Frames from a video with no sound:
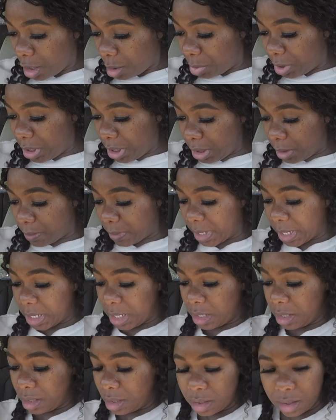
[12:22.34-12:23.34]
But
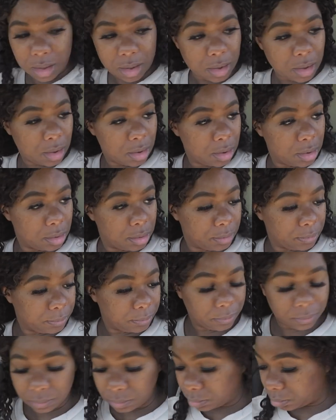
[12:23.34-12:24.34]
anyway,
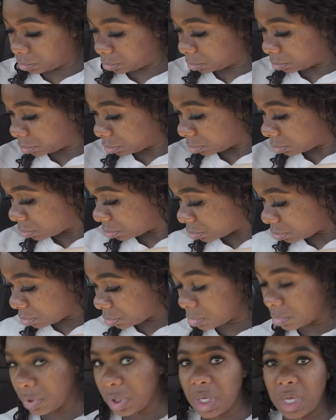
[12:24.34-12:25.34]

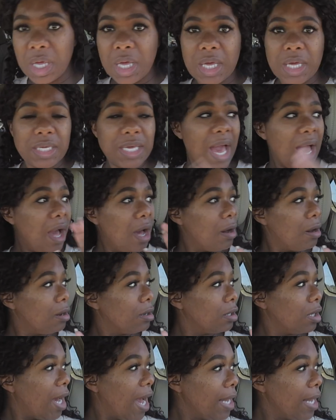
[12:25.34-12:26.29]
y'all,